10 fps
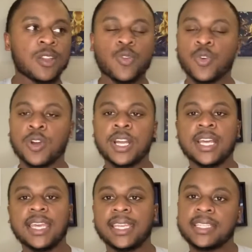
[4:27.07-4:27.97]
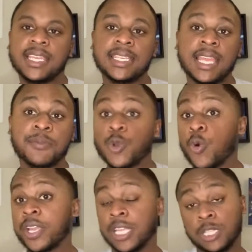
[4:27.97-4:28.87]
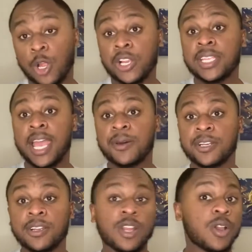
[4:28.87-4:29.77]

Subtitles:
or it can take damage, or it can learn counter.